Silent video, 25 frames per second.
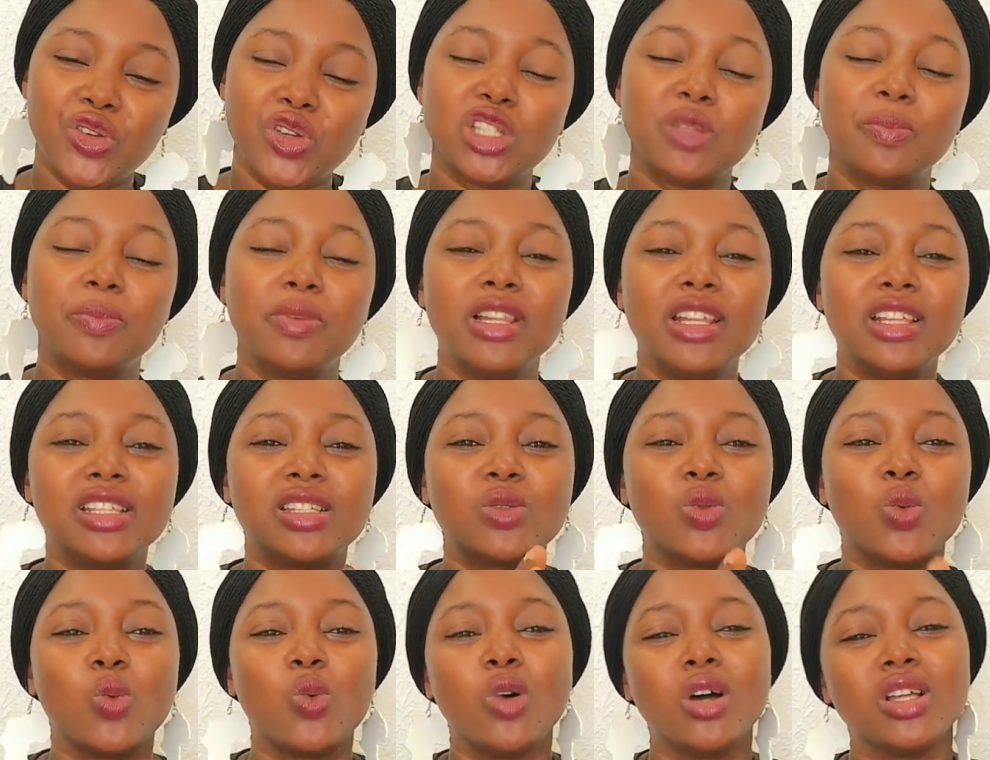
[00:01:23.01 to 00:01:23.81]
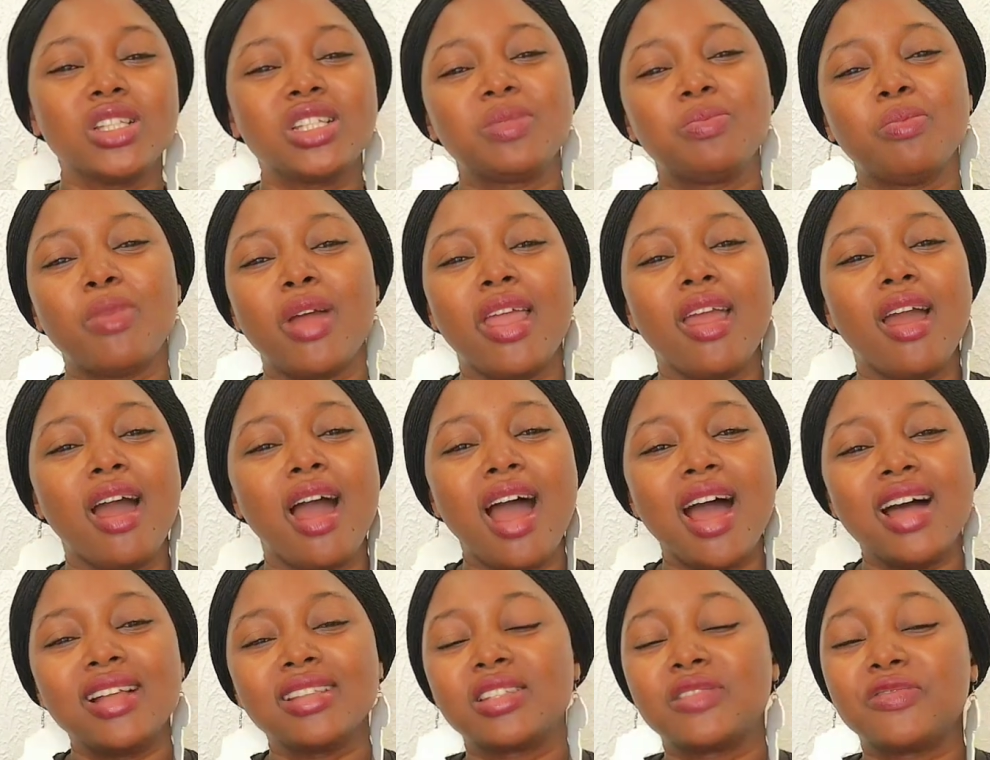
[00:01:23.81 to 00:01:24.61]
This country
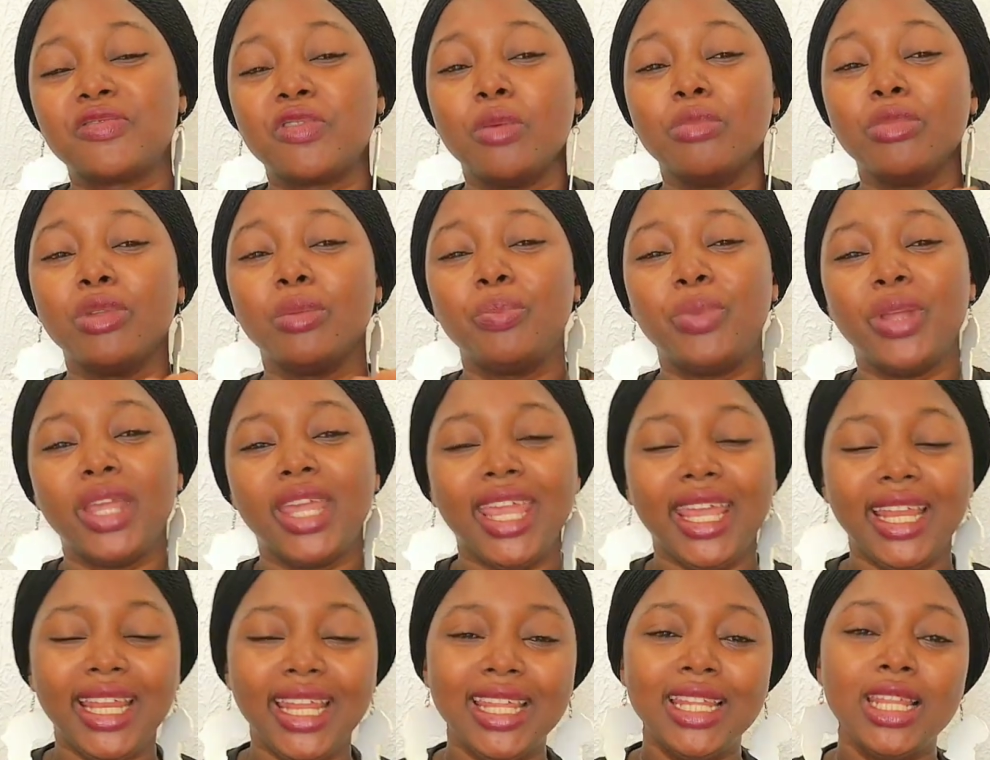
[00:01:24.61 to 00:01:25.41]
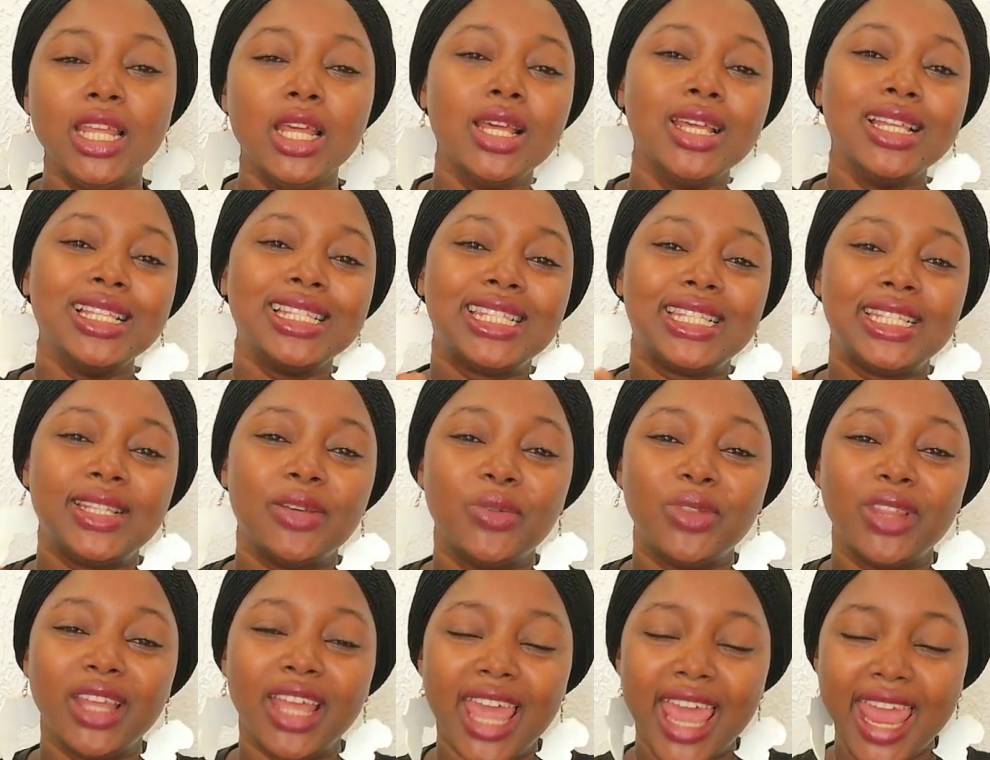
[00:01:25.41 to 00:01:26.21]
uses drone to
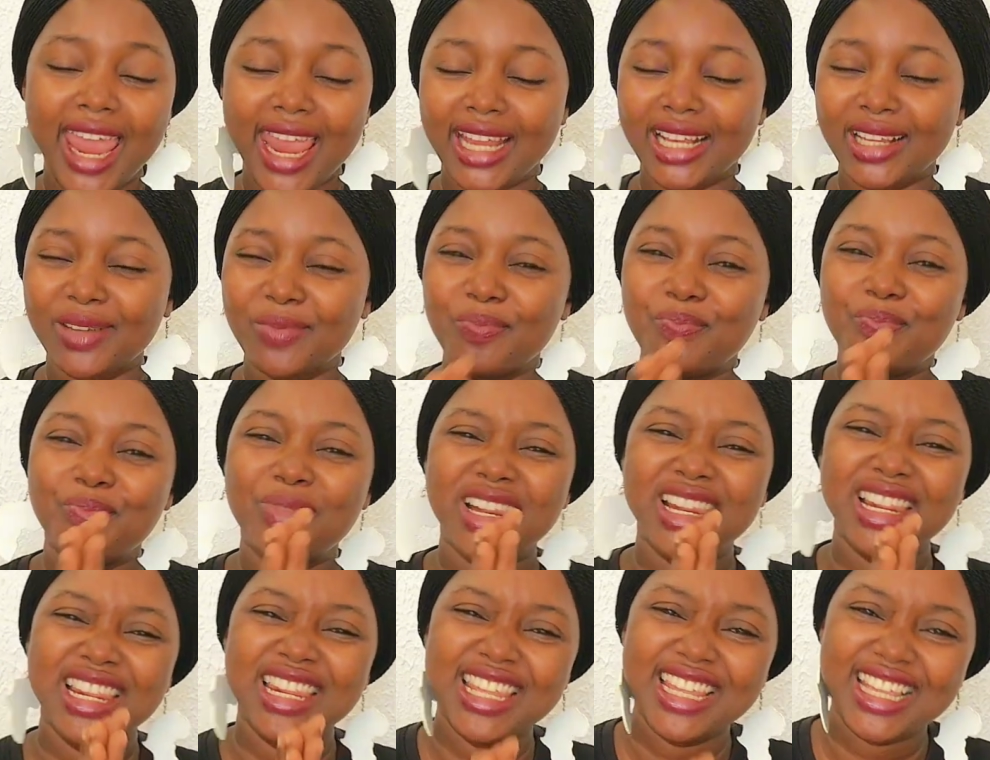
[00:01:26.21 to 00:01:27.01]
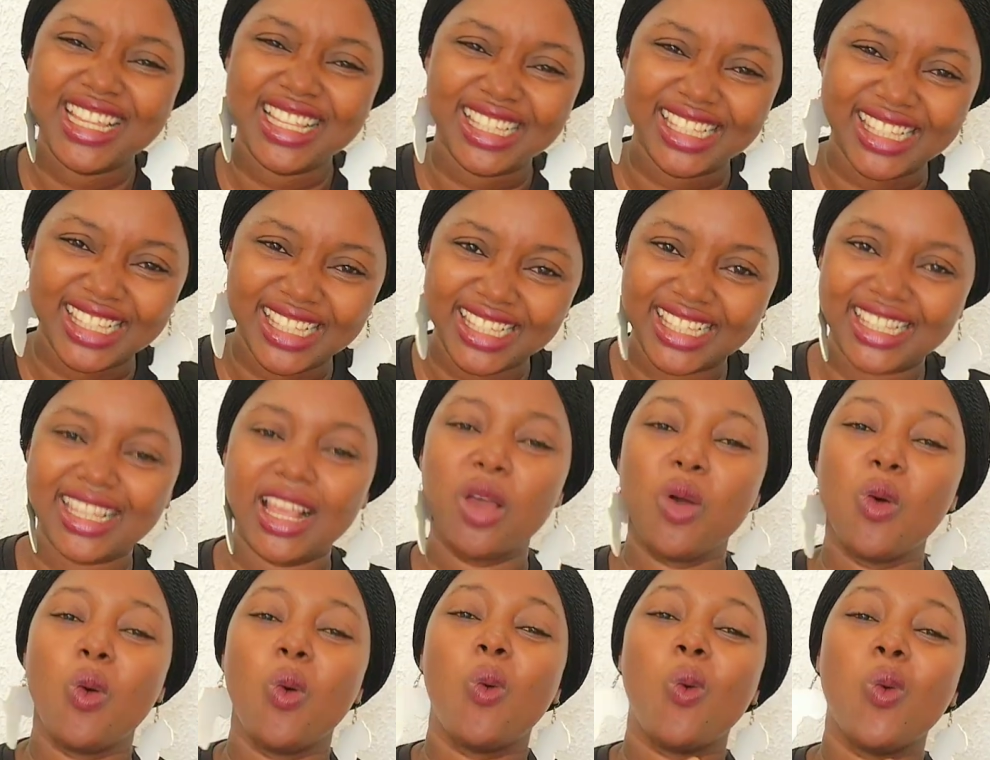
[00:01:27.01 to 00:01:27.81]
deliver drugs to
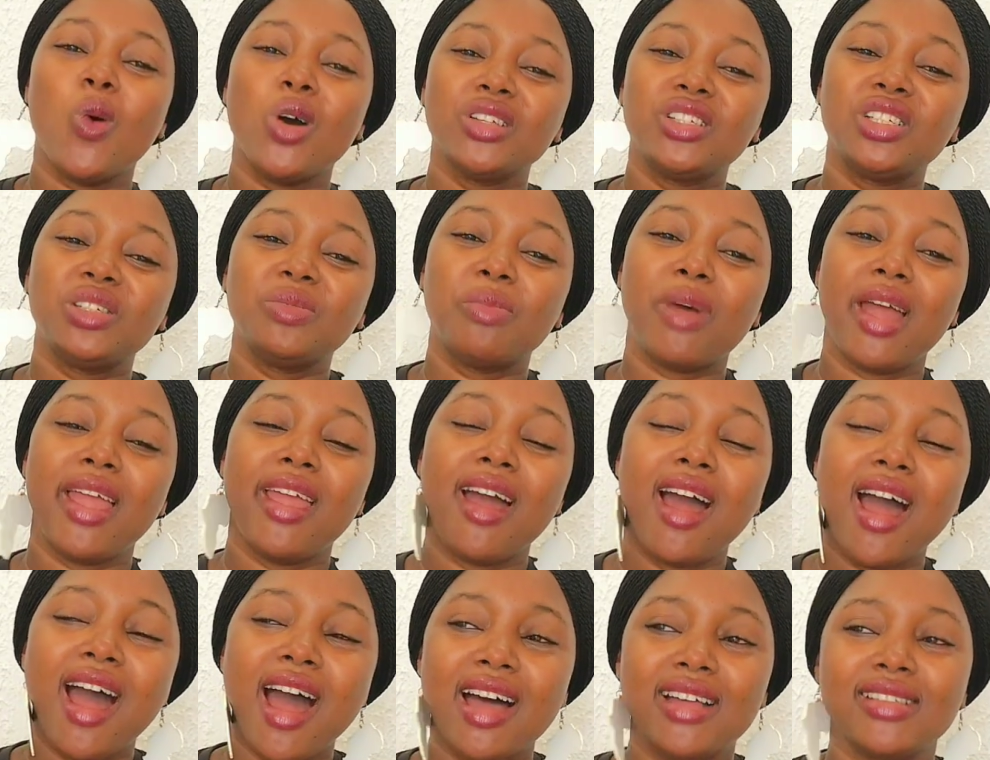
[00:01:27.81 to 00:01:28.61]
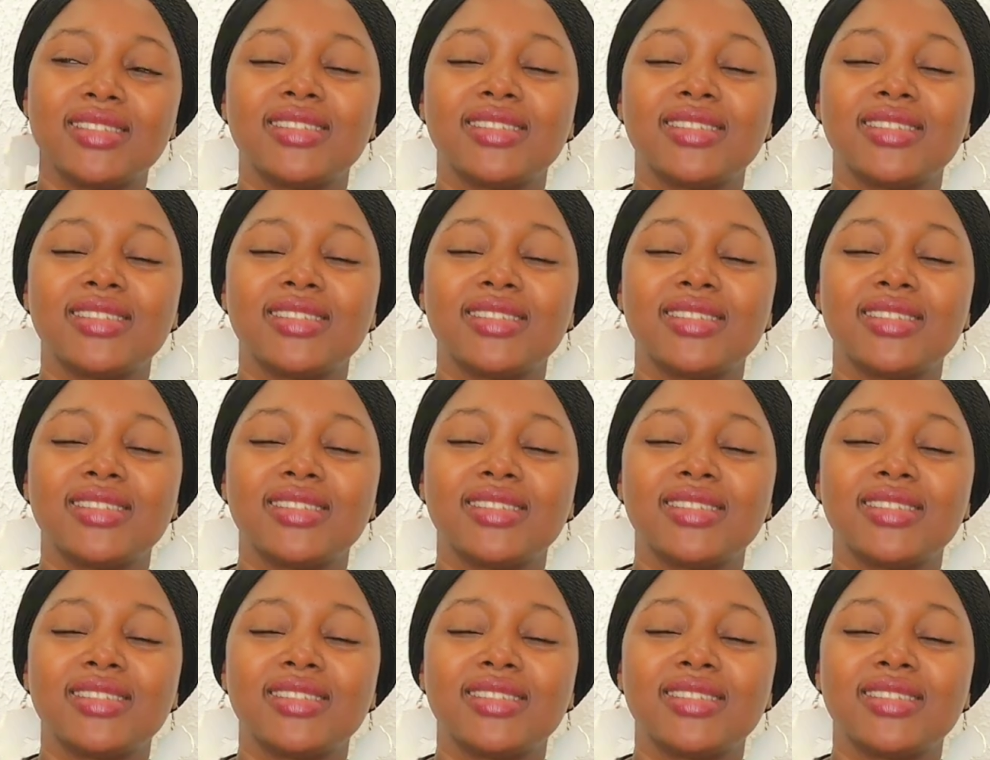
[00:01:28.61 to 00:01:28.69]
different hospitals